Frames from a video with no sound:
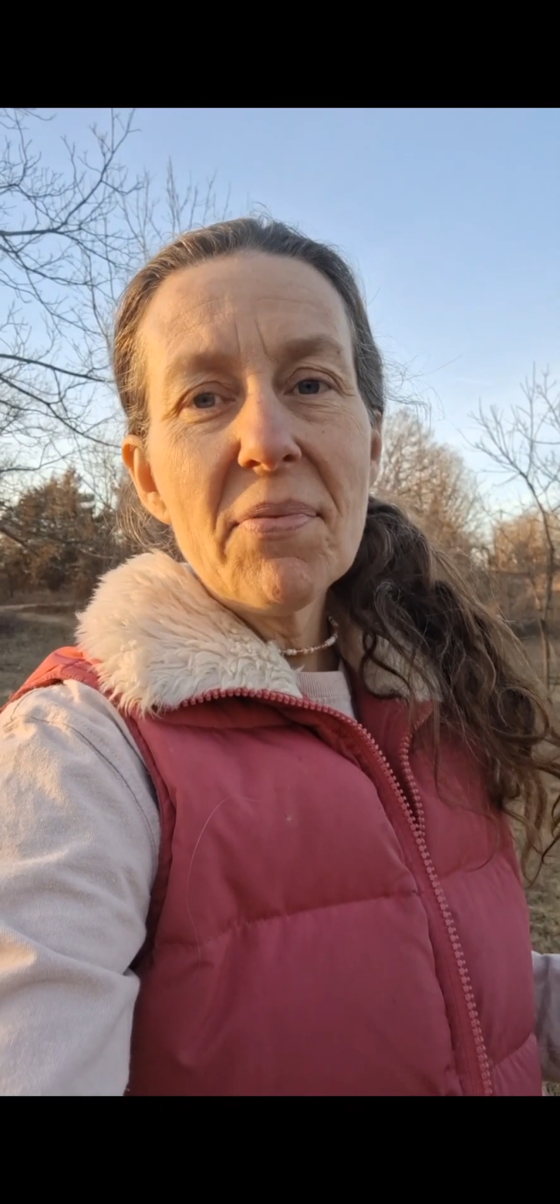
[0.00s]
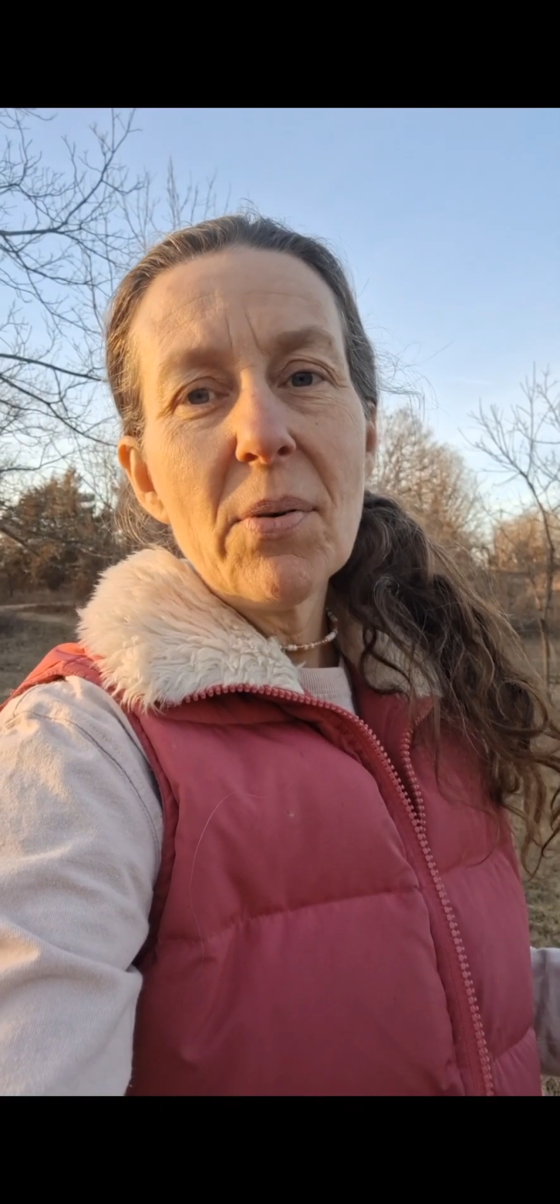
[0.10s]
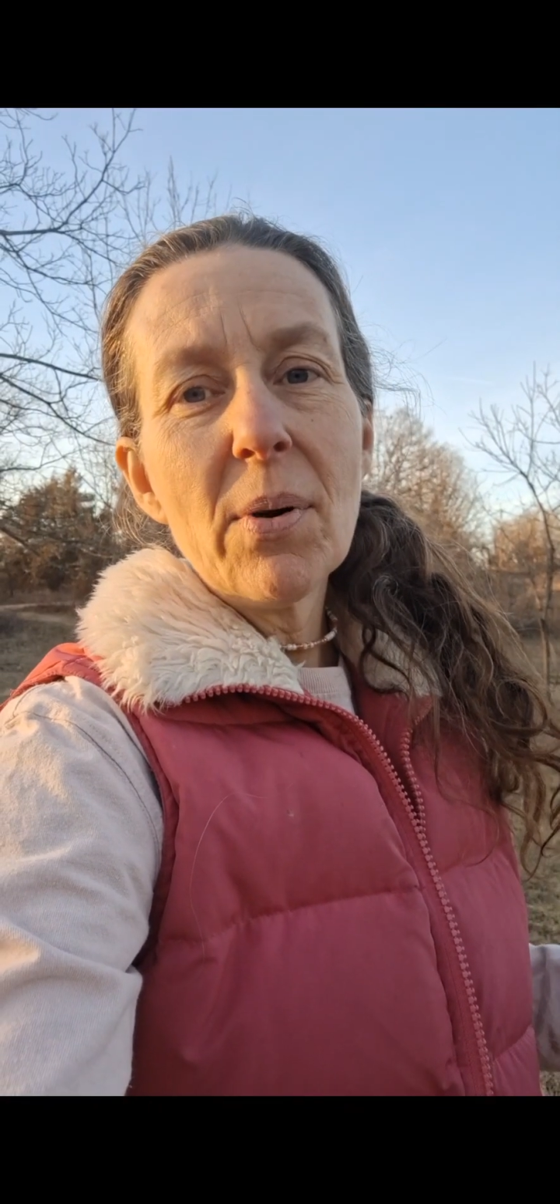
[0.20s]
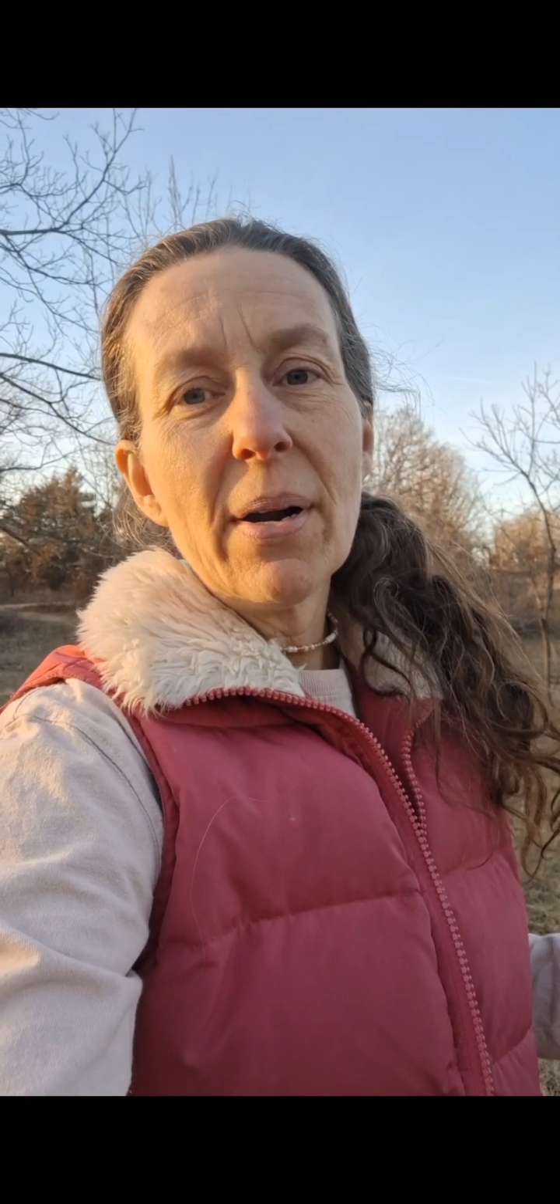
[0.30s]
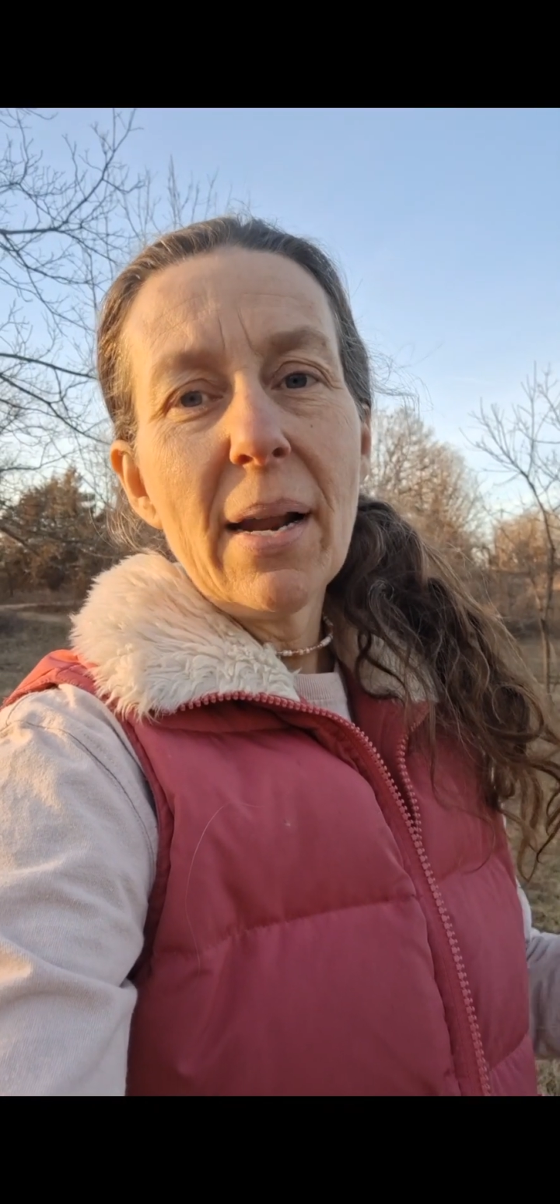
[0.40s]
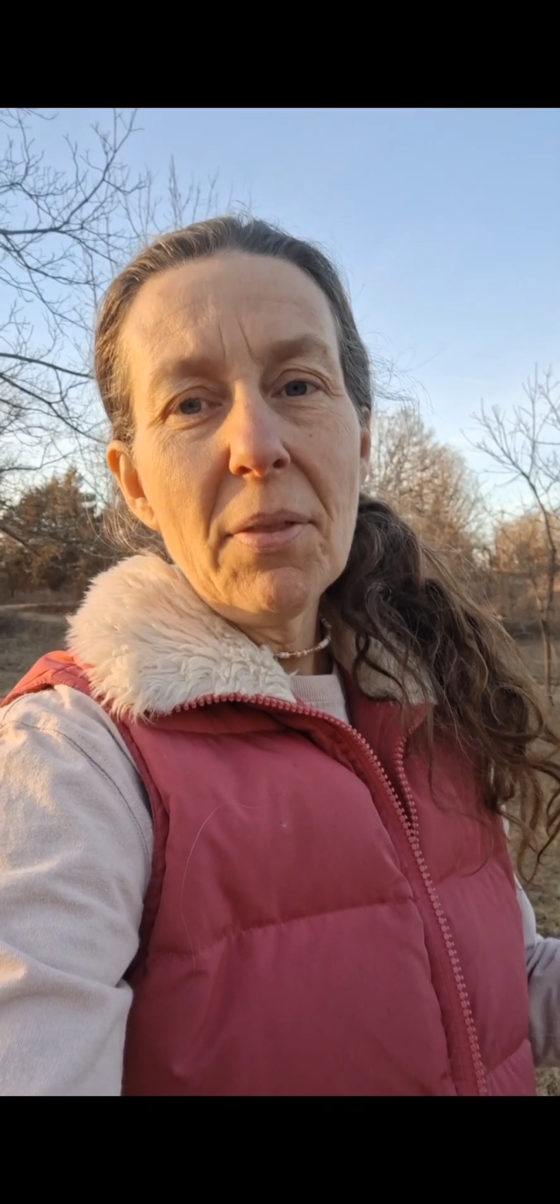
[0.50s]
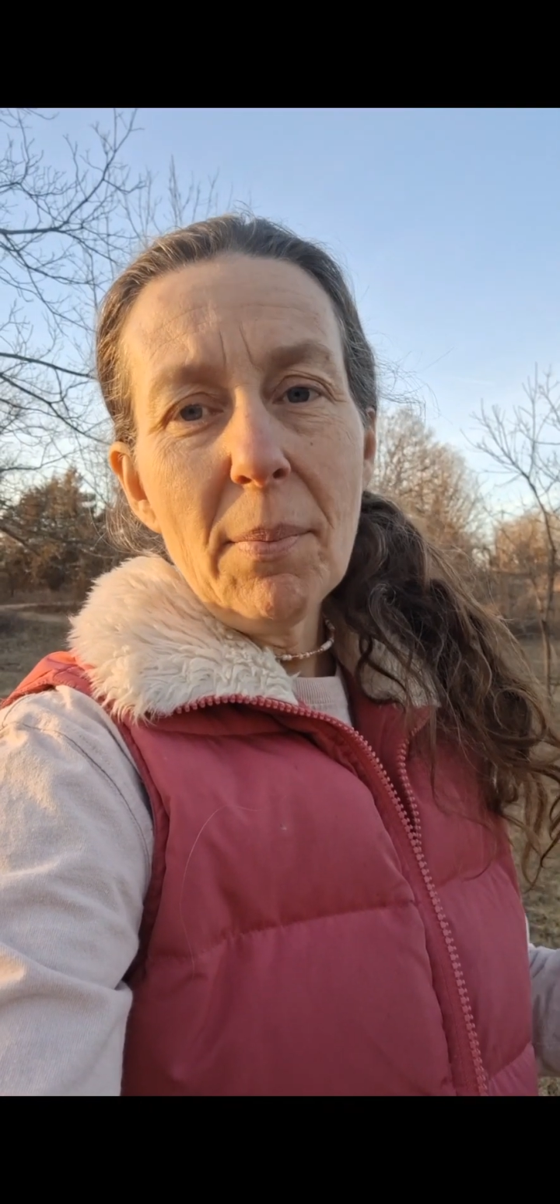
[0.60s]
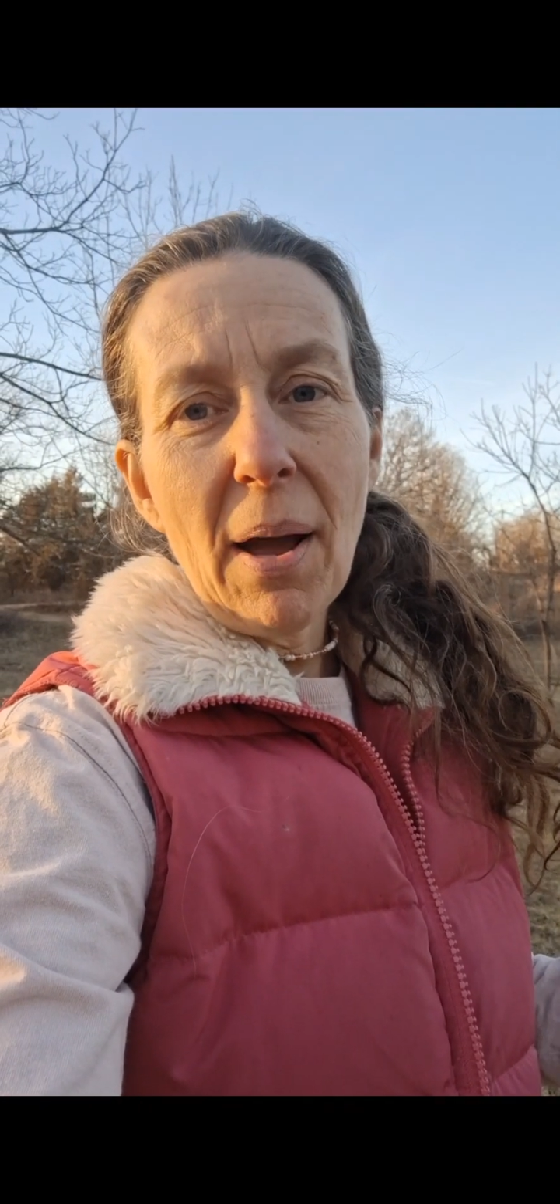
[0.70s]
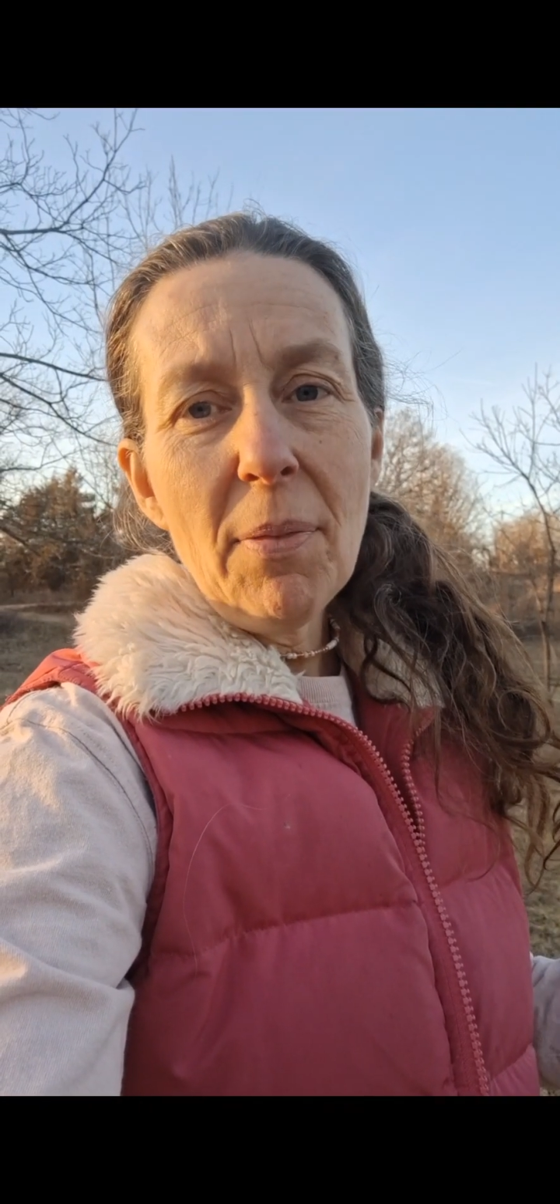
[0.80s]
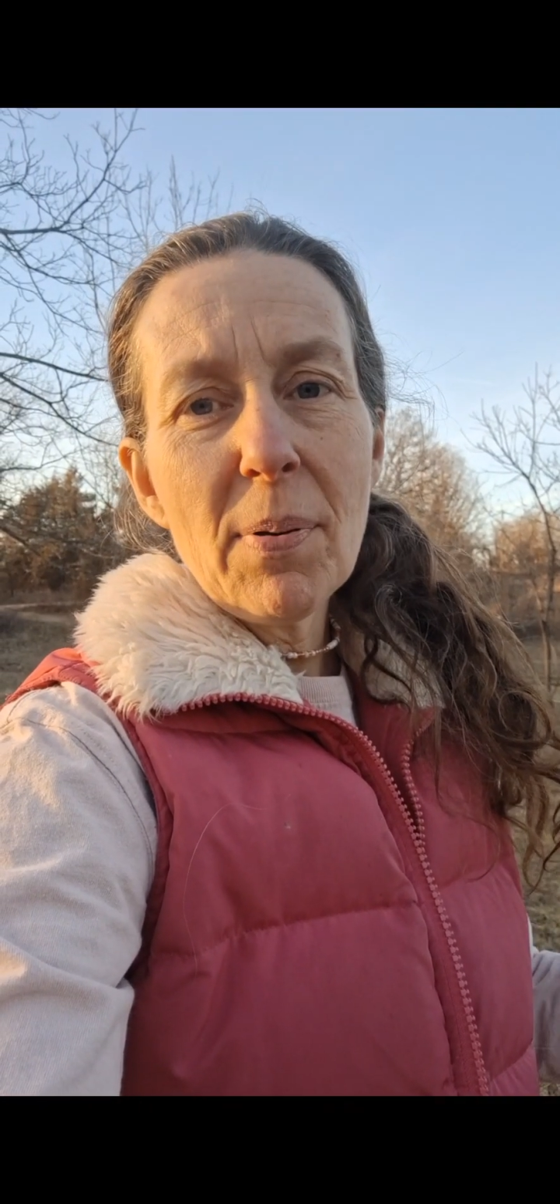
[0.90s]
for another month,